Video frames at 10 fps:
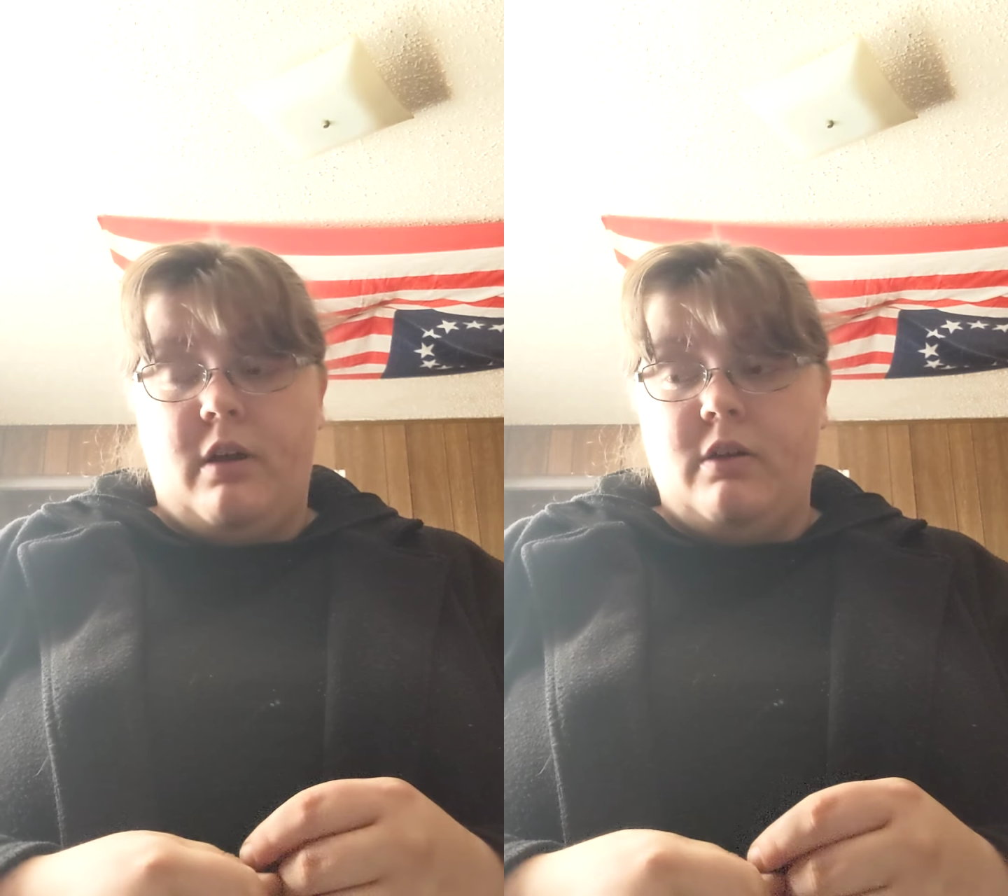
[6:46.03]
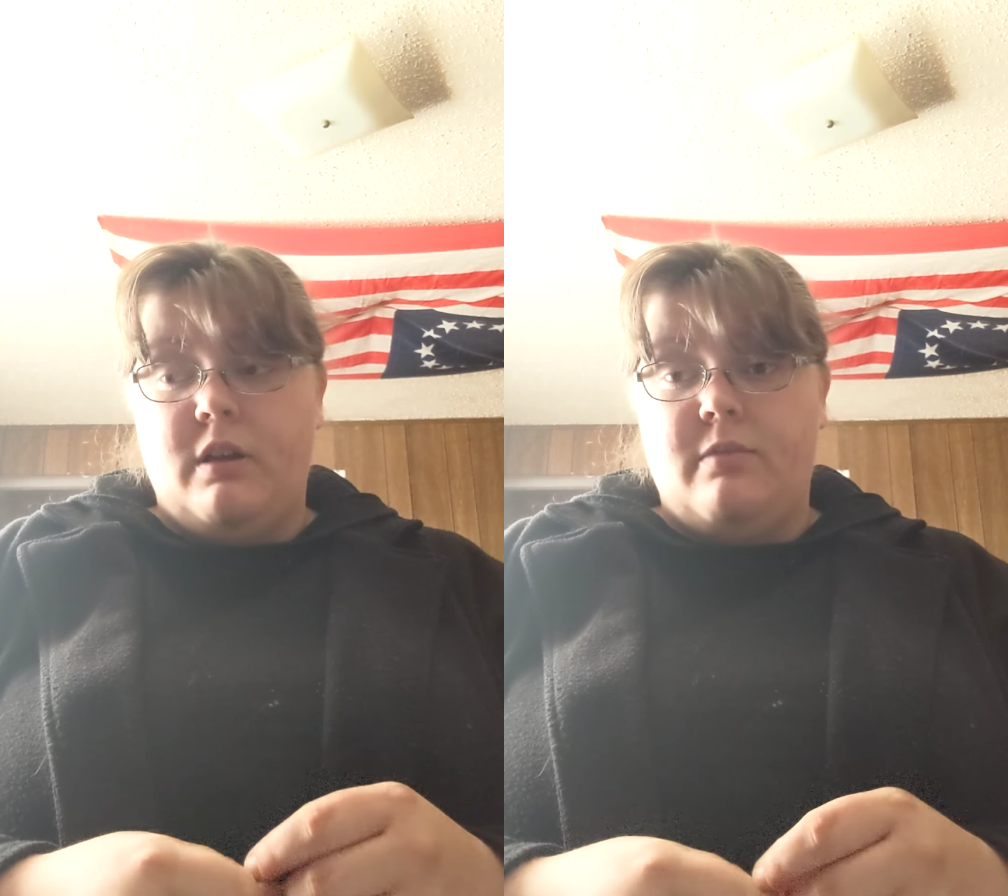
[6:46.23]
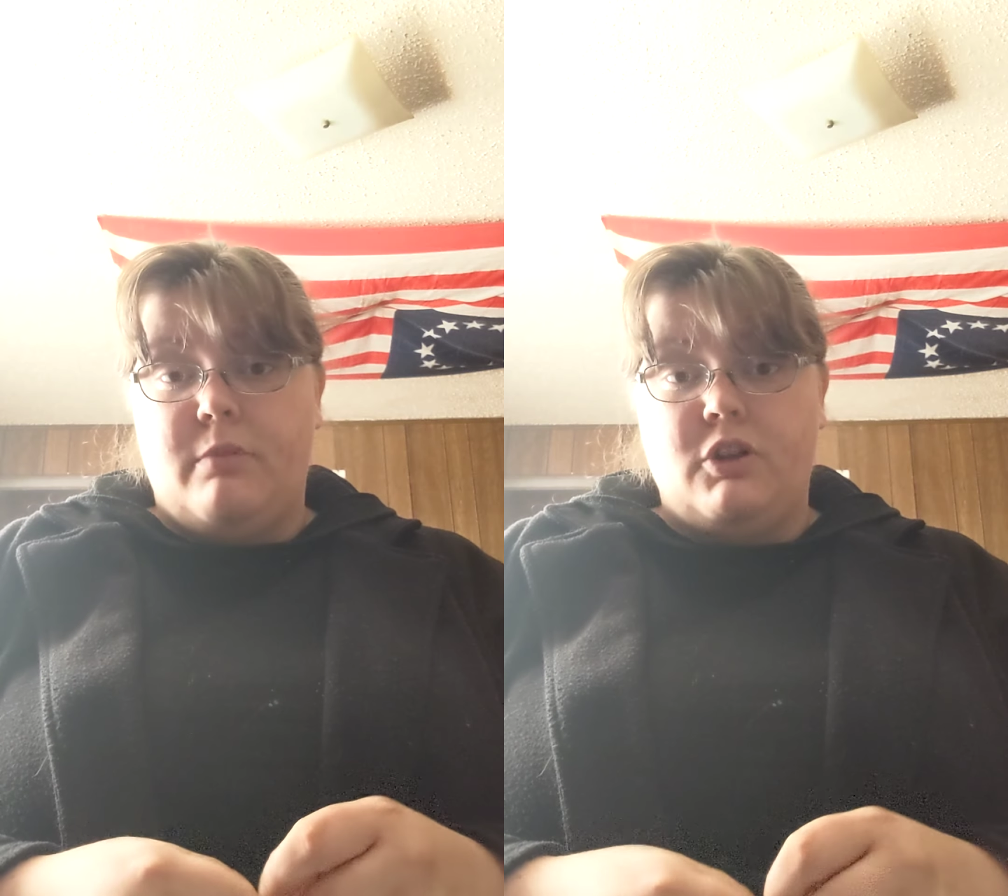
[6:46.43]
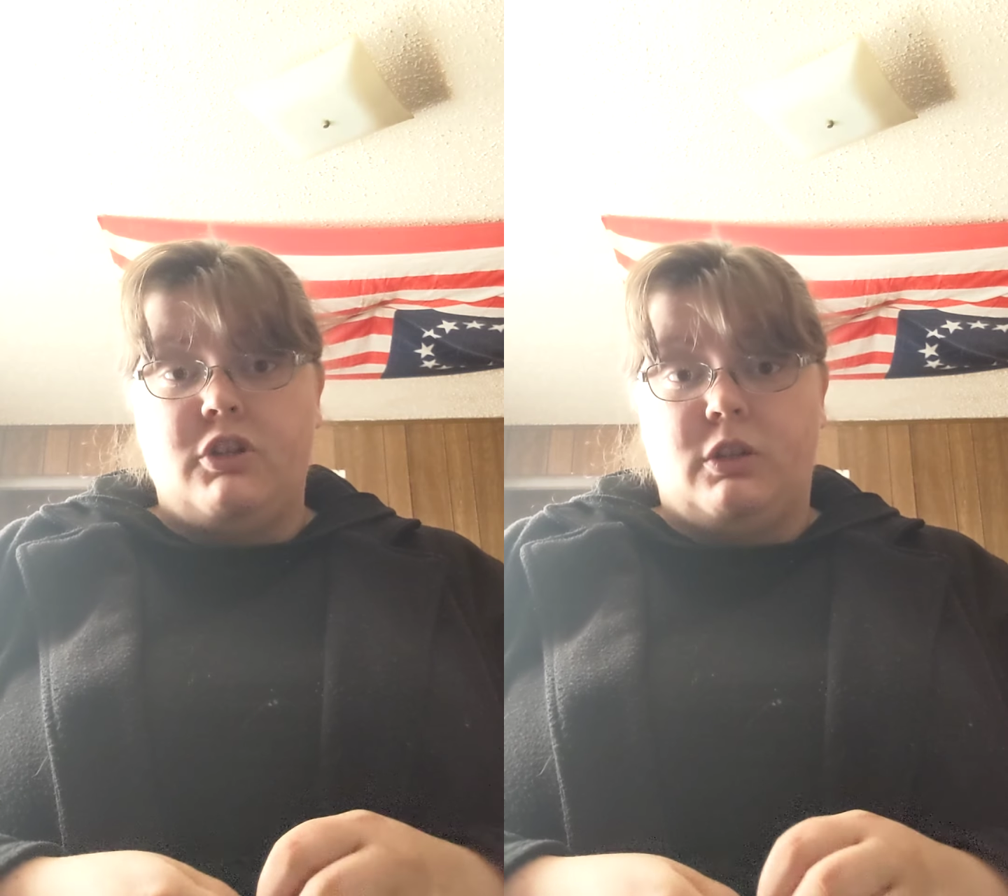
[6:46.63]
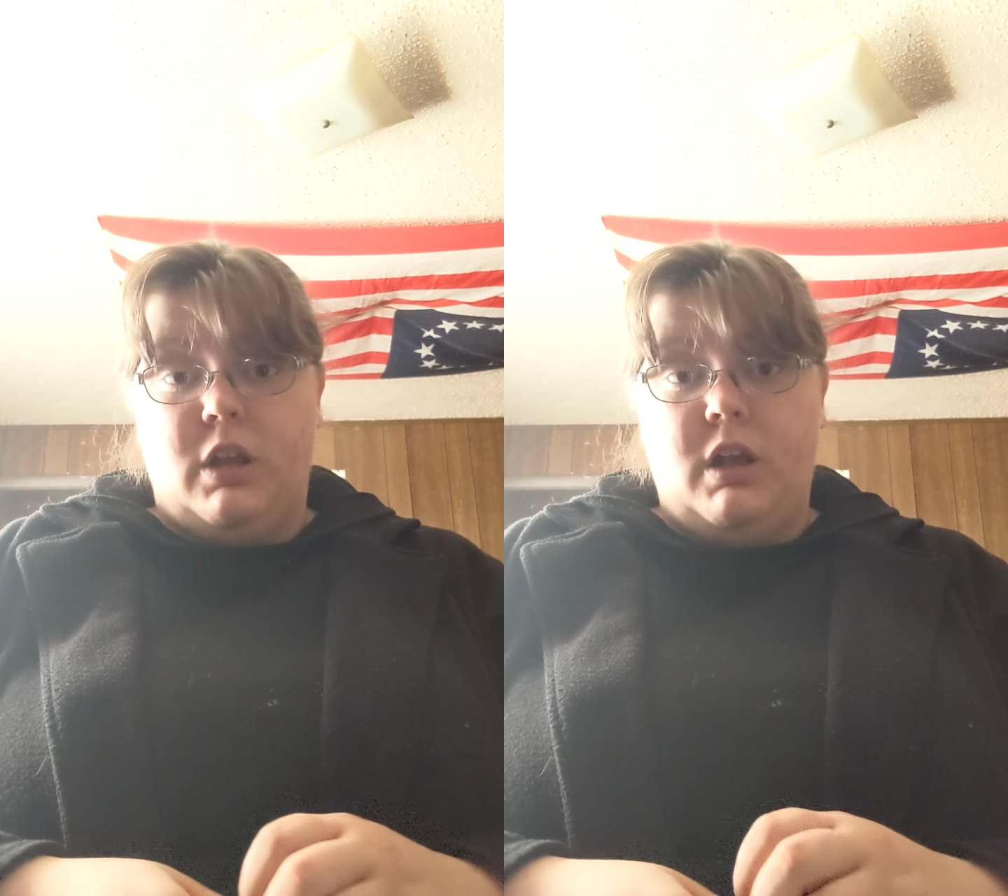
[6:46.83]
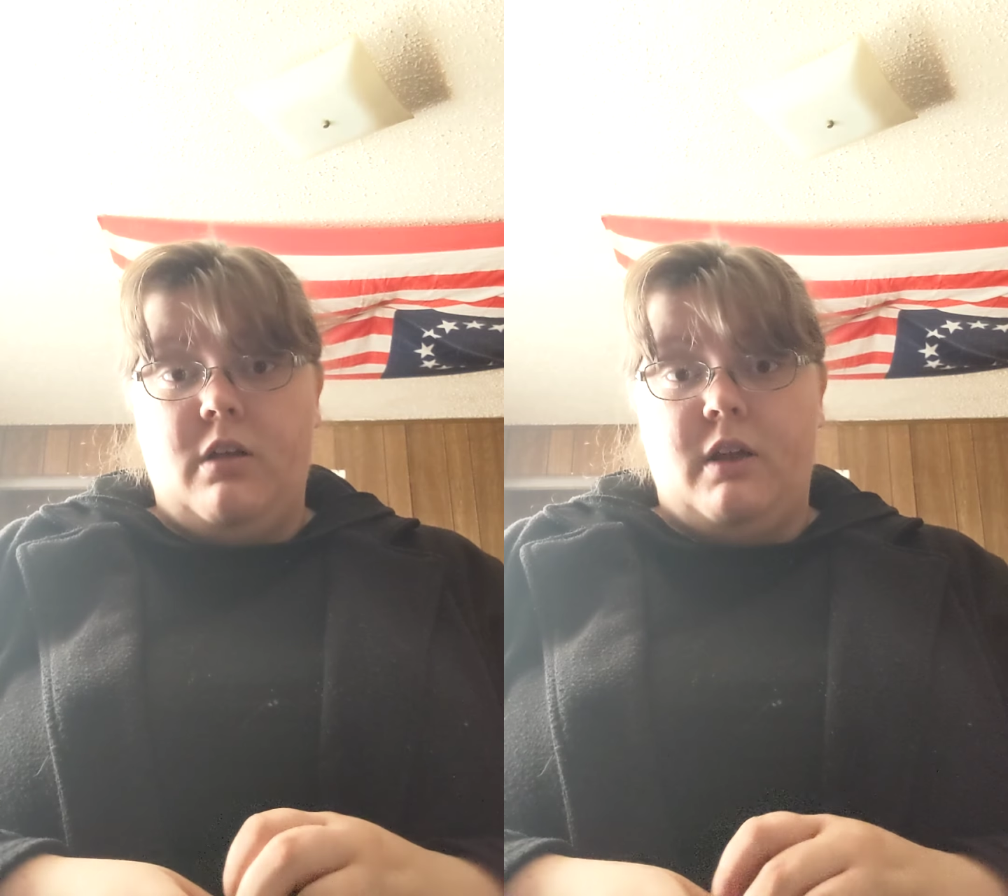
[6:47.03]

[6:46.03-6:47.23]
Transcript: underneath martial law,